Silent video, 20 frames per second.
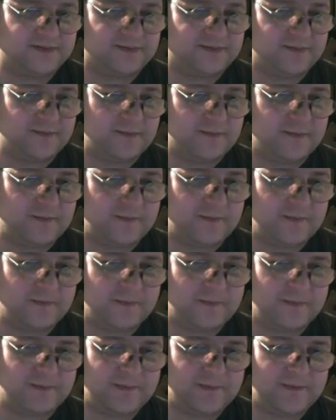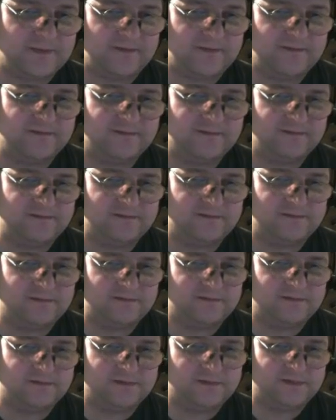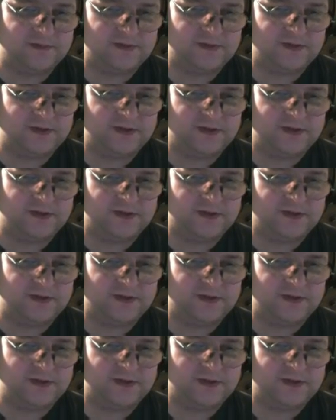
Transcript: No one is speaking in this clip.